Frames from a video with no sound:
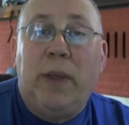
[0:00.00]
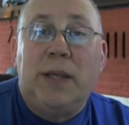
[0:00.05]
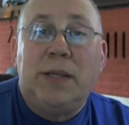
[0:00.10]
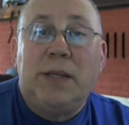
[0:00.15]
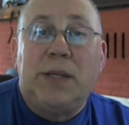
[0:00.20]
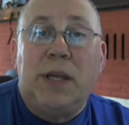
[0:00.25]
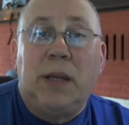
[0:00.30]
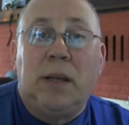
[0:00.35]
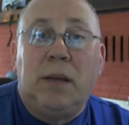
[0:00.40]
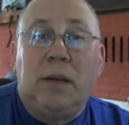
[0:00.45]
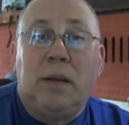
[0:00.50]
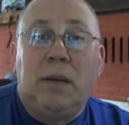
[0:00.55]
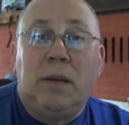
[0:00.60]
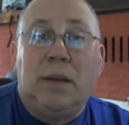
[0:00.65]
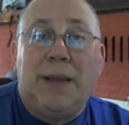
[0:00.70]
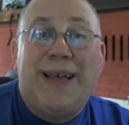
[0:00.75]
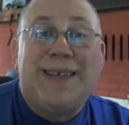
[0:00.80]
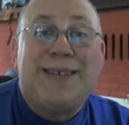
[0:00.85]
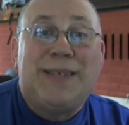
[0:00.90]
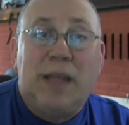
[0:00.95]
is in
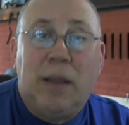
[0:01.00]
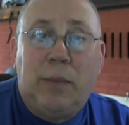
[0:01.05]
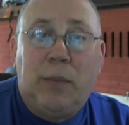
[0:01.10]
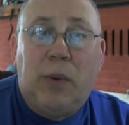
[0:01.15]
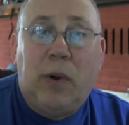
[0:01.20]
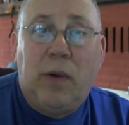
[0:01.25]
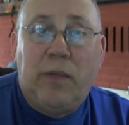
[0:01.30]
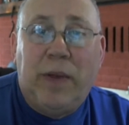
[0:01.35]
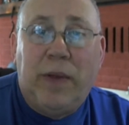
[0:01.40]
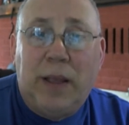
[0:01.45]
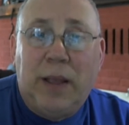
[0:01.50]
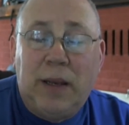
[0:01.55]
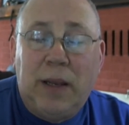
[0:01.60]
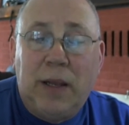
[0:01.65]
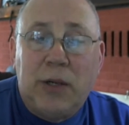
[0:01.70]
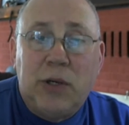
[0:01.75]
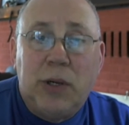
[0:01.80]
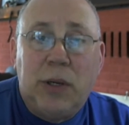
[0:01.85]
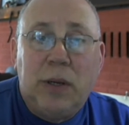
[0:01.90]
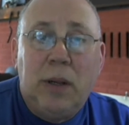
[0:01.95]
less than perfect
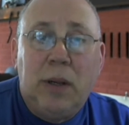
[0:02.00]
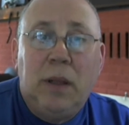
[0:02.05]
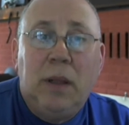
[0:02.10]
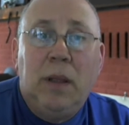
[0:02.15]
condition,